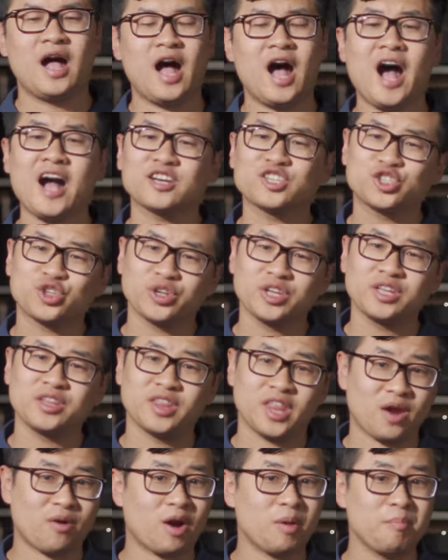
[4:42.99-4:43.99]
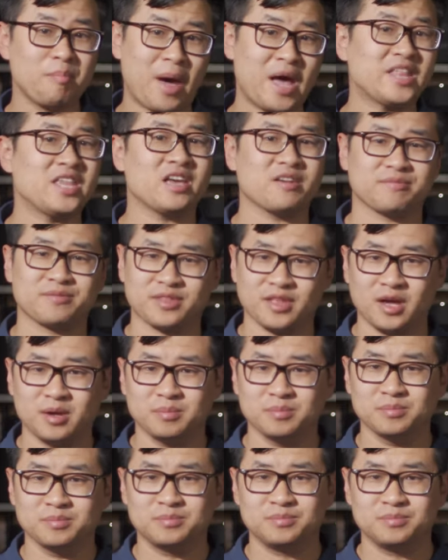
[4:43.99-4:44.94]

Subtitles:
Actually, there are many of them.